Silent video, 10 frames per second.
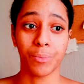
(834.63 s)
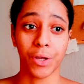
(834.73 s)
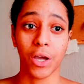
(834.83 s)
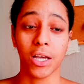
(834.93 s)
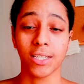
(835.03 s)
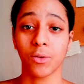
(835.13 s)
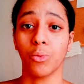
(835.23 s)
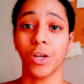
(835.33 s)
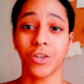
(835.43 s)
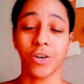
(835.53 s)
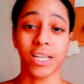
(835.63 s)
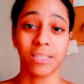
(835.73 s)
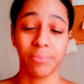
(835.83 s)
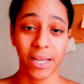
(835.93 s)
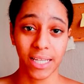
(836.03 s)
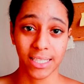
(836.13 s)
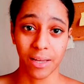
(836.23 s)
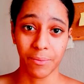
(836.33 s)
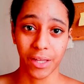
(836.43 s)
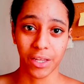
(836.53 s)
because when you're explaining
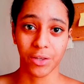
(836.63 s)
something,